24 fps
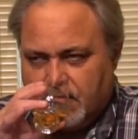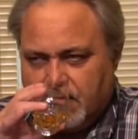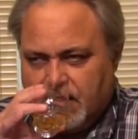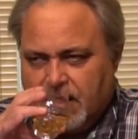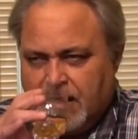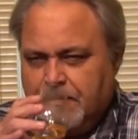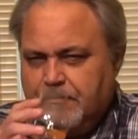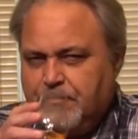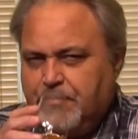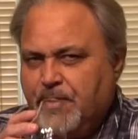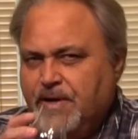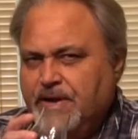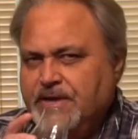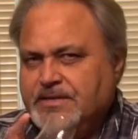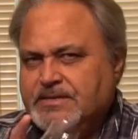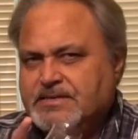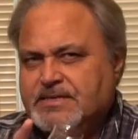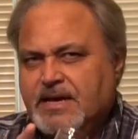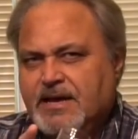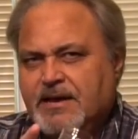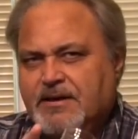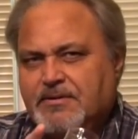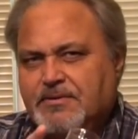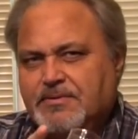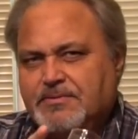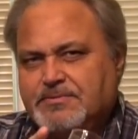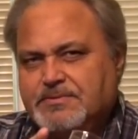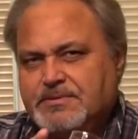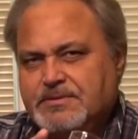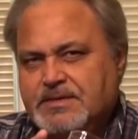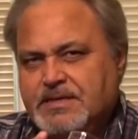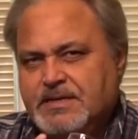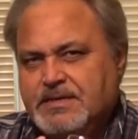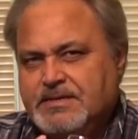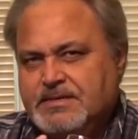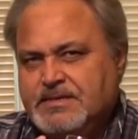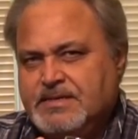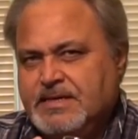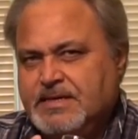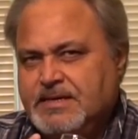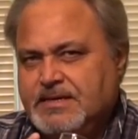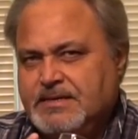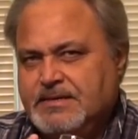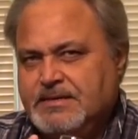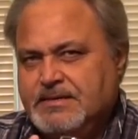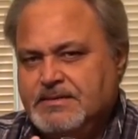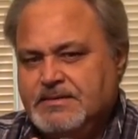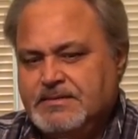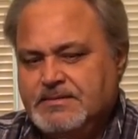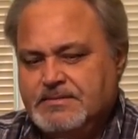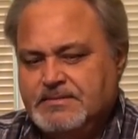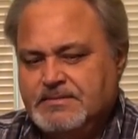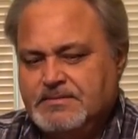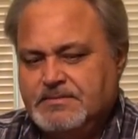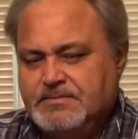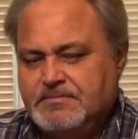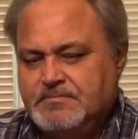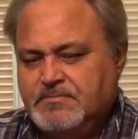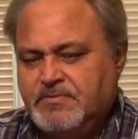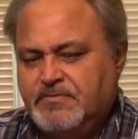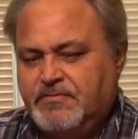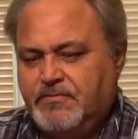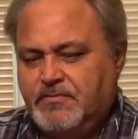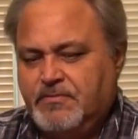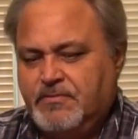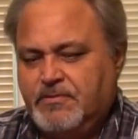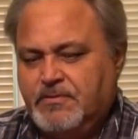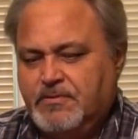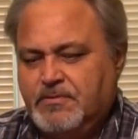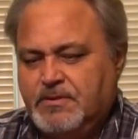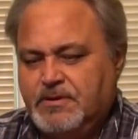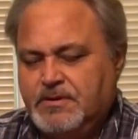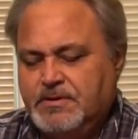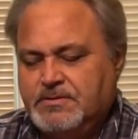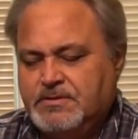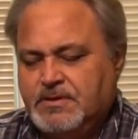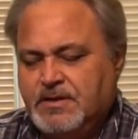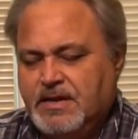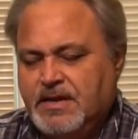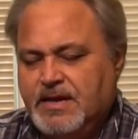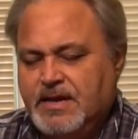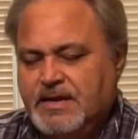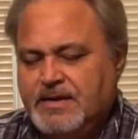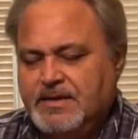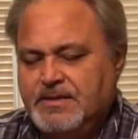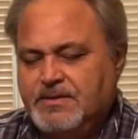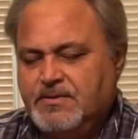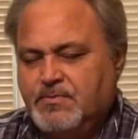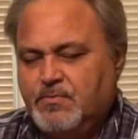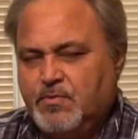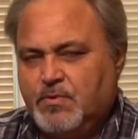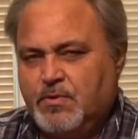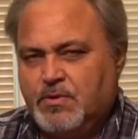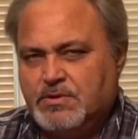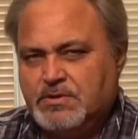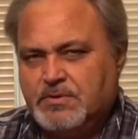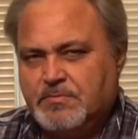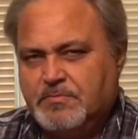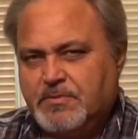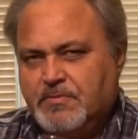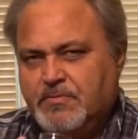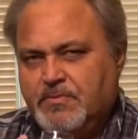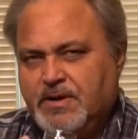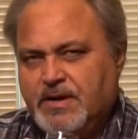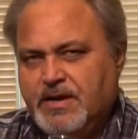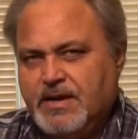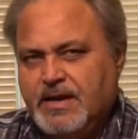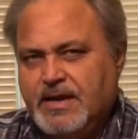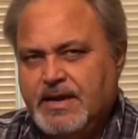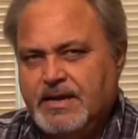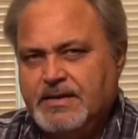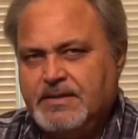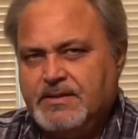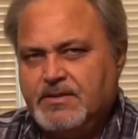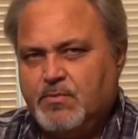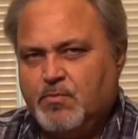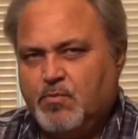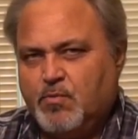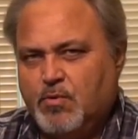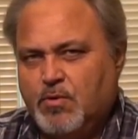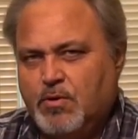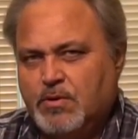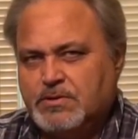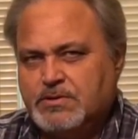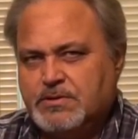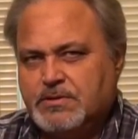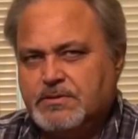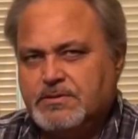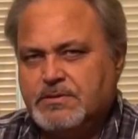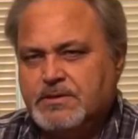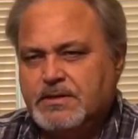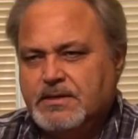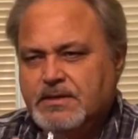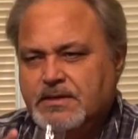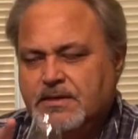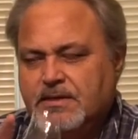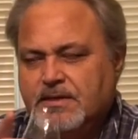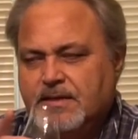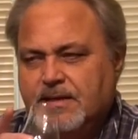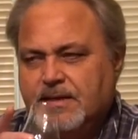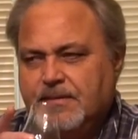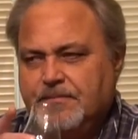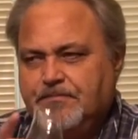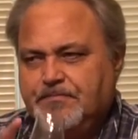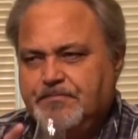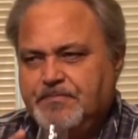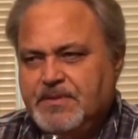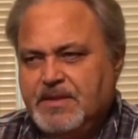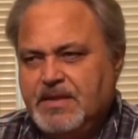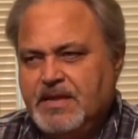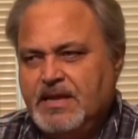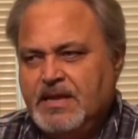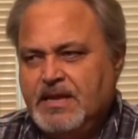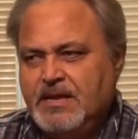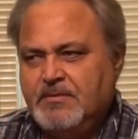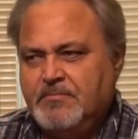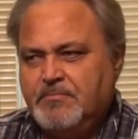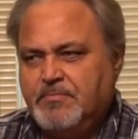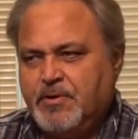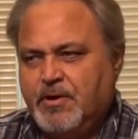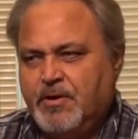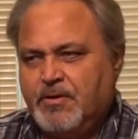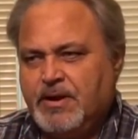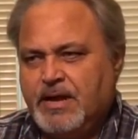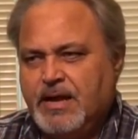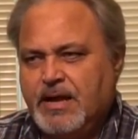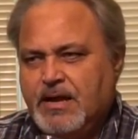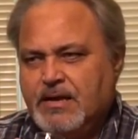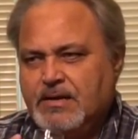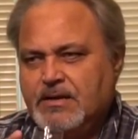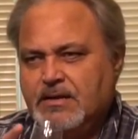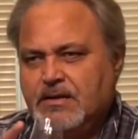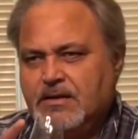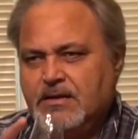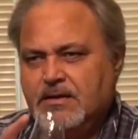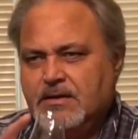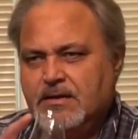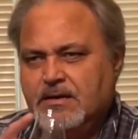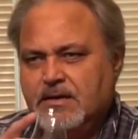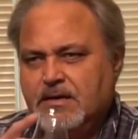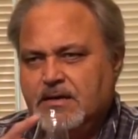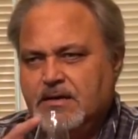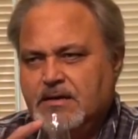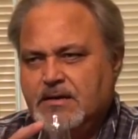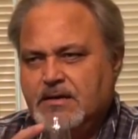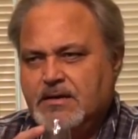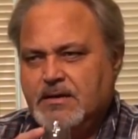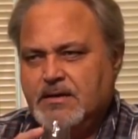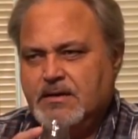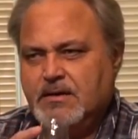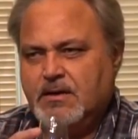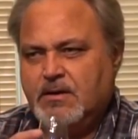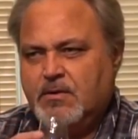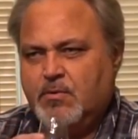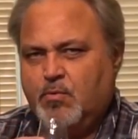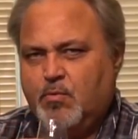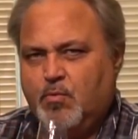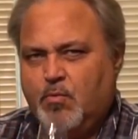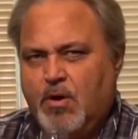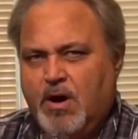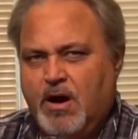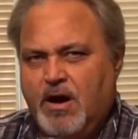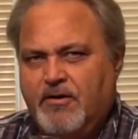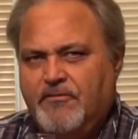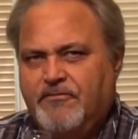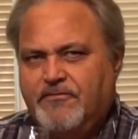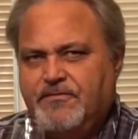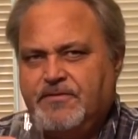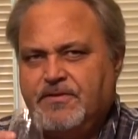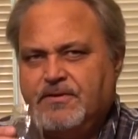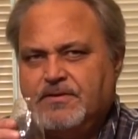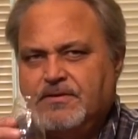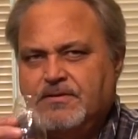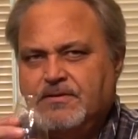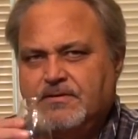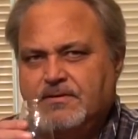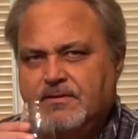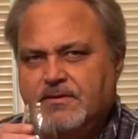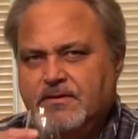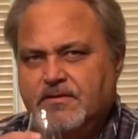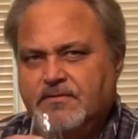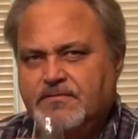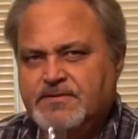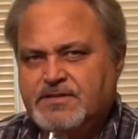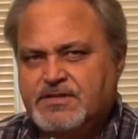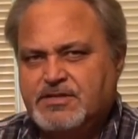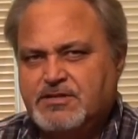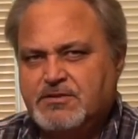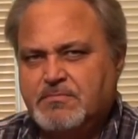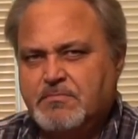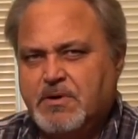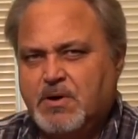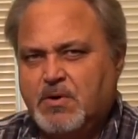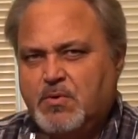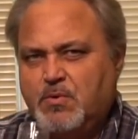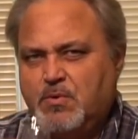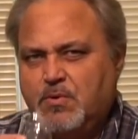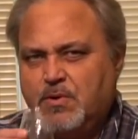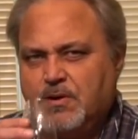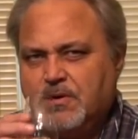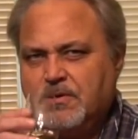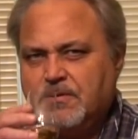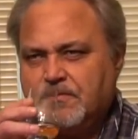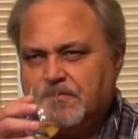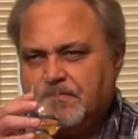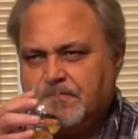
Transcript: It brings out, it didn't before until I added the water, but when I added the water, it brought out a waft of smoke.